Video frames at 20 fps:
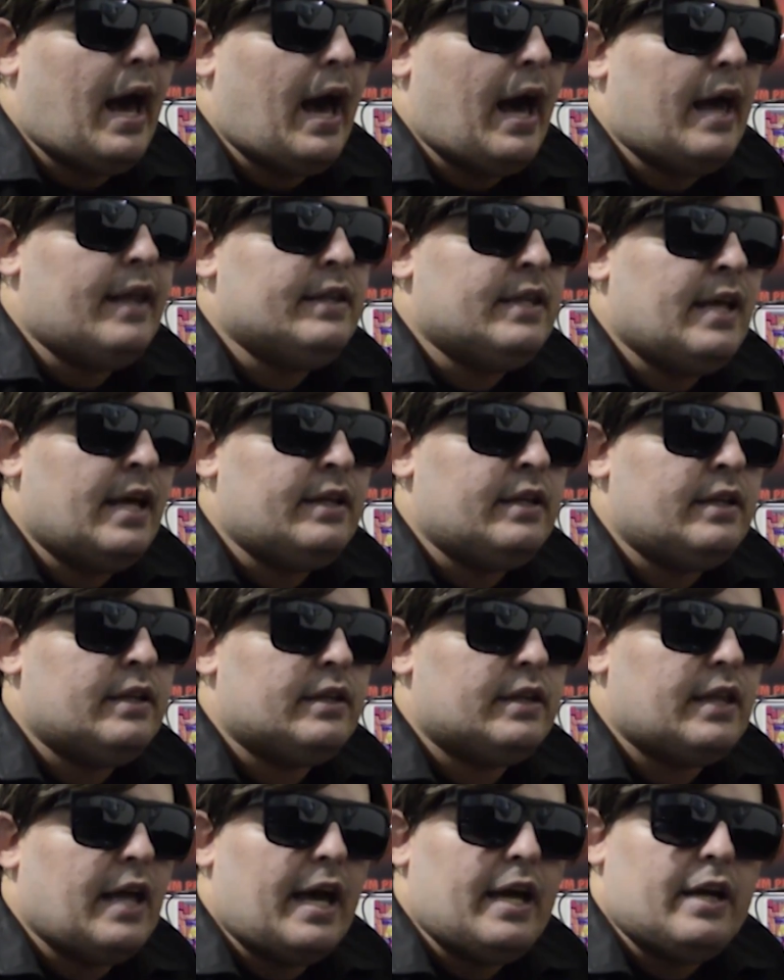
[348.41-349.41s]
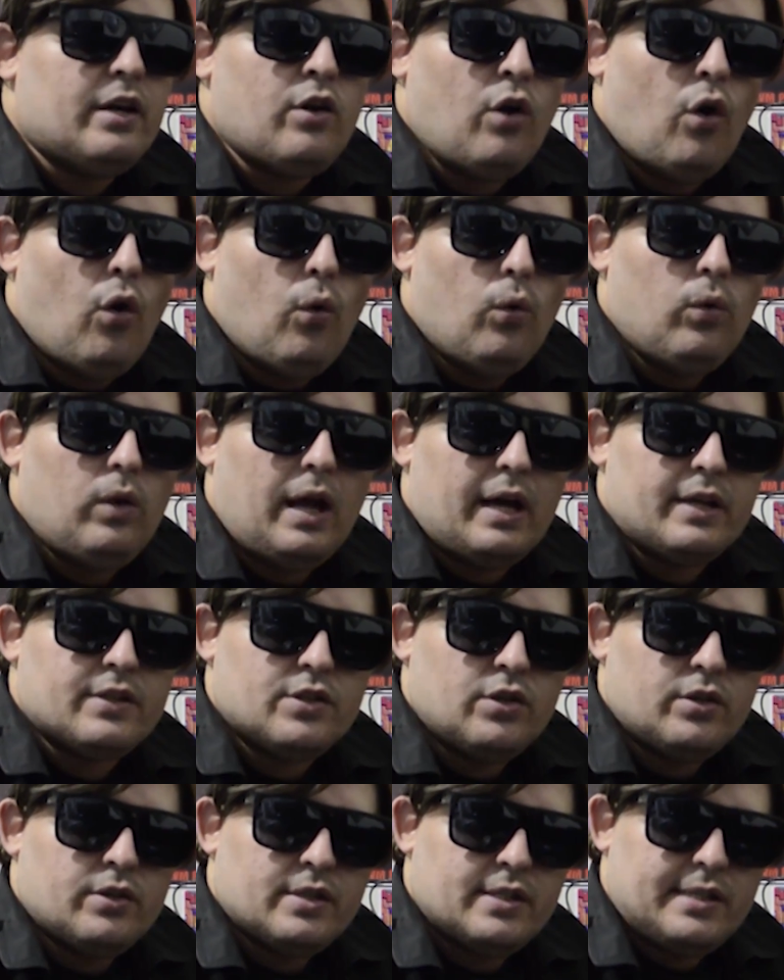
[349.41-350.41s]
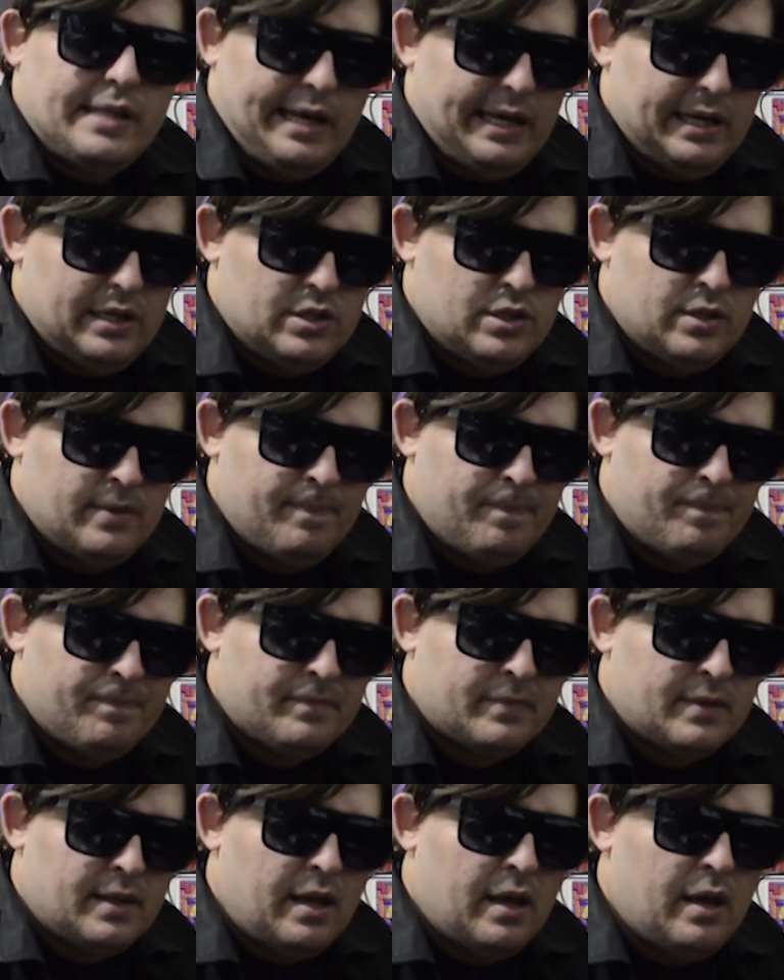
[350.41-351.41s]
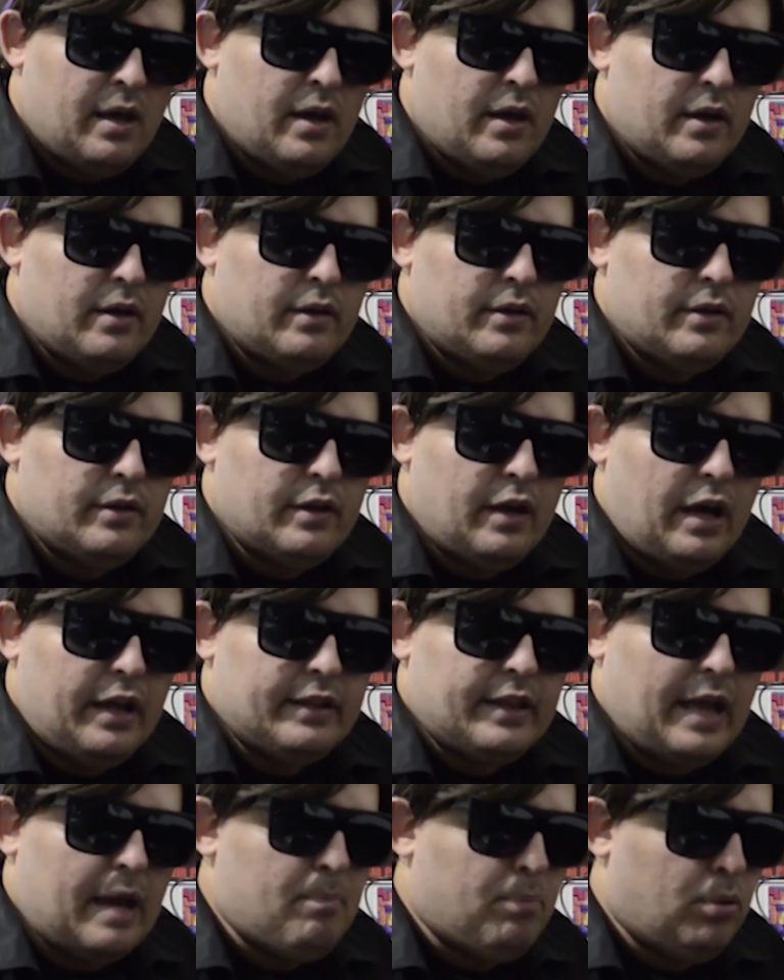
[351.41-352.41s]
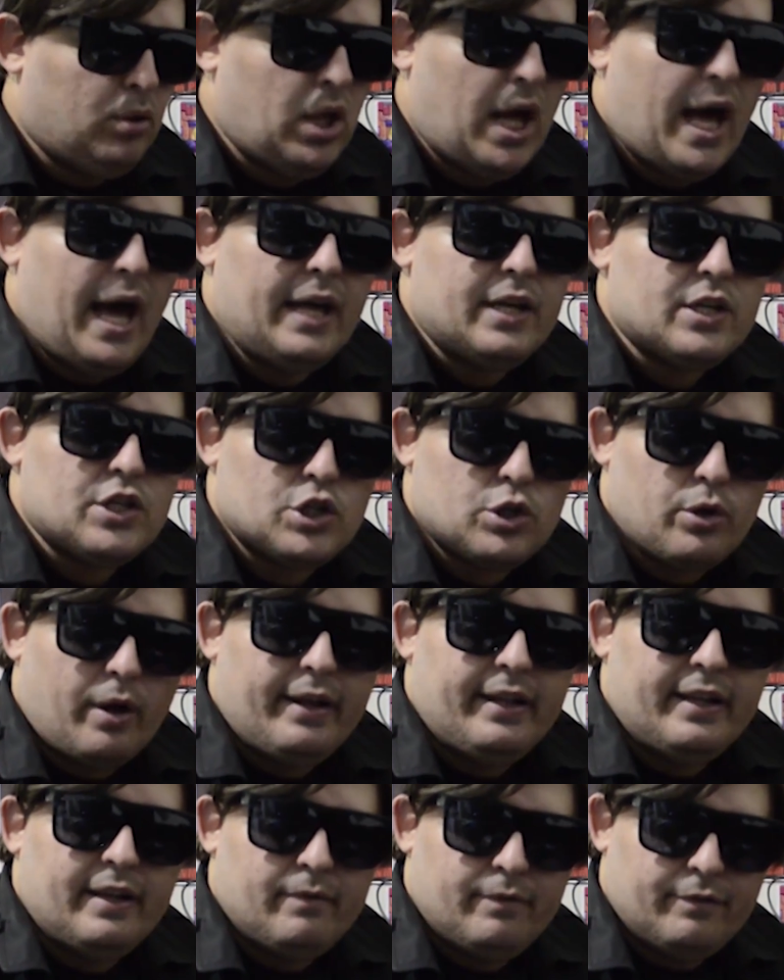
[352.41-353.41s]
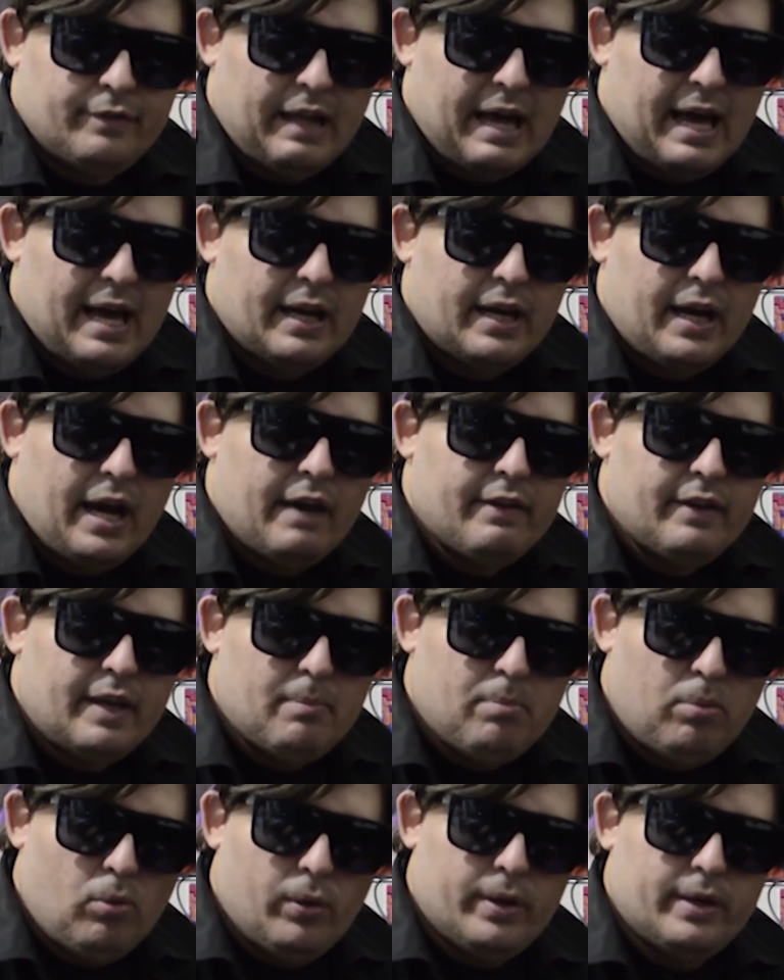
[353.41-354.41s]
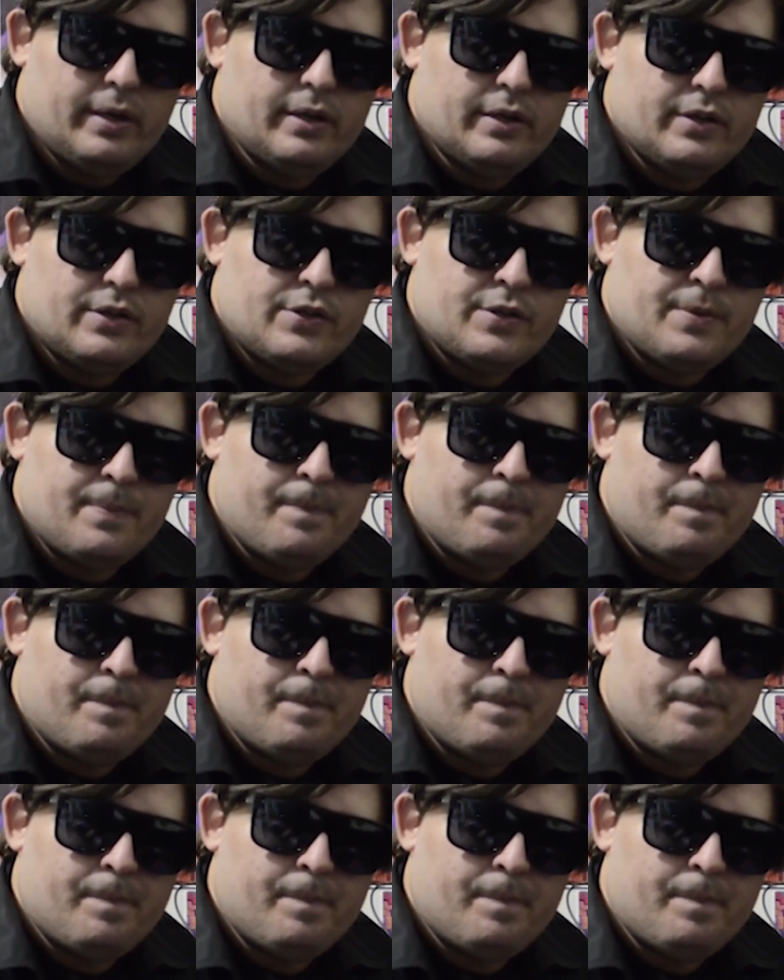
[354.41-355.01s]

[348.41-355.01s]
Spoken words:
And then they call us on stage. They pull out an Australian flag and they point at us.